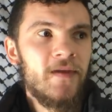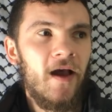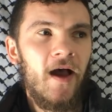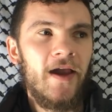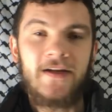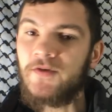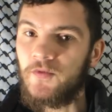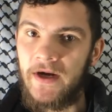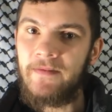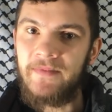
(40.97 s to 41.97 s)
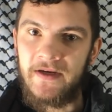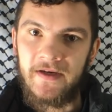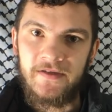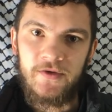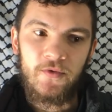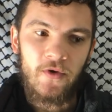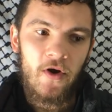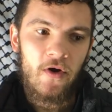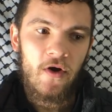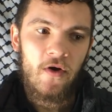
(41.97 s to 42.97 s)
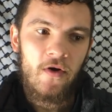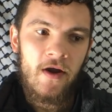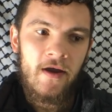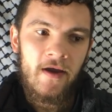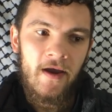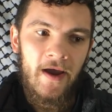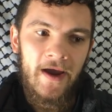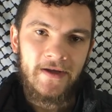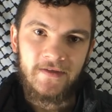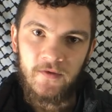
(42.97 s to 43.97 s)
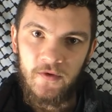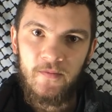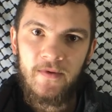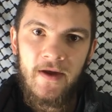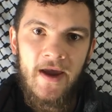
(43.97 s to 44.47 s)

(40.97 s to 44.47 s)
Uh, it's great because you grow as a group.